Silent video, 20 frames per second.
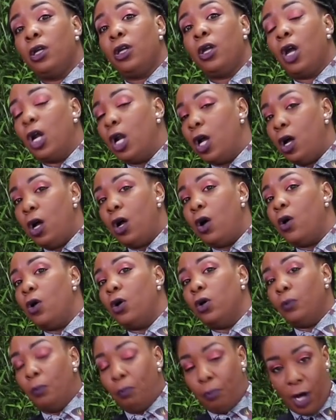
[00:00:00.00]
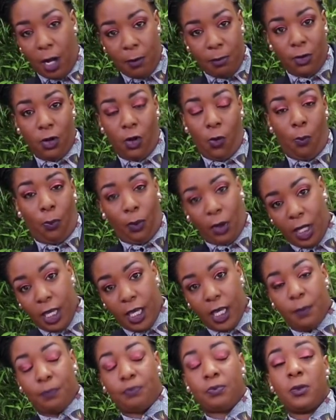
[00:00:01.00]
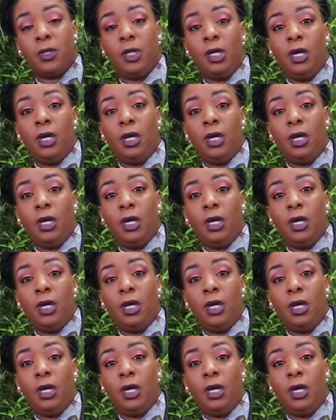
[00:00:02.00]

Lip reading: Bumble bleep,